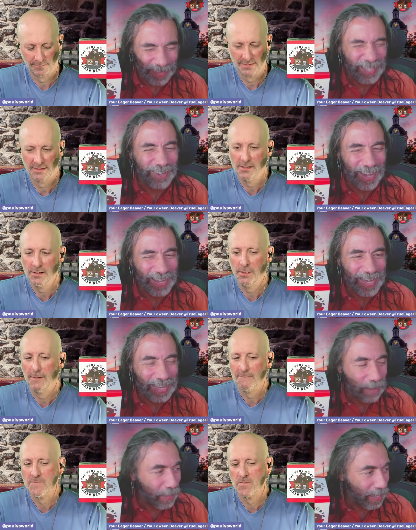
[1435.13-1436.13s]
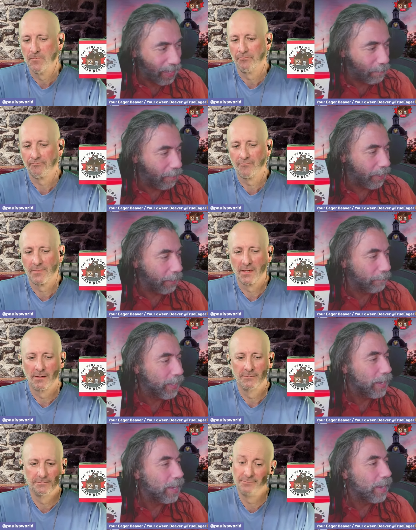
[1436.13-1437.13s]
Speaker 1: it's okay to take that meeting, apparently.
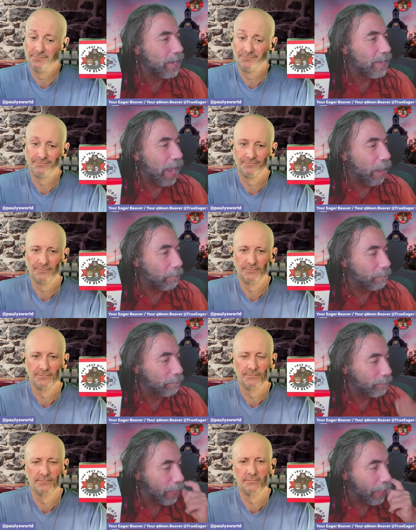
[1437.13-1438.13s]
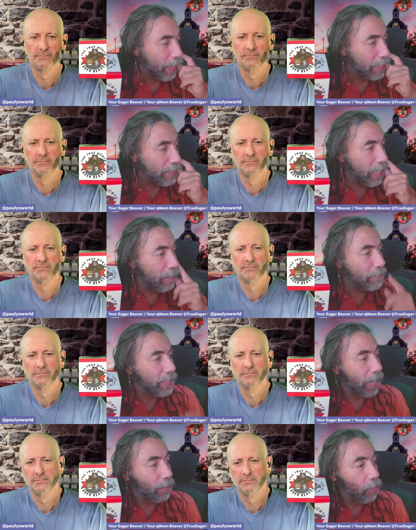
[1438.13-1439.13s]
Now, it seems
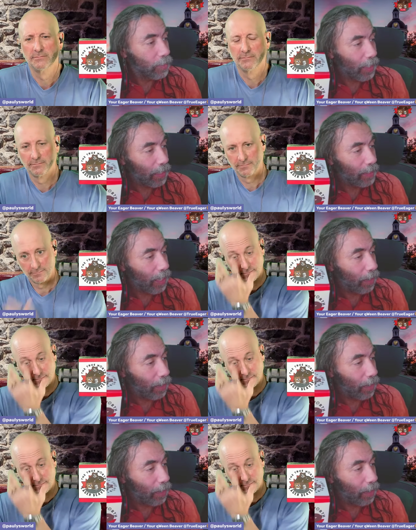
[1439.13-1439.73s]
that Goldie and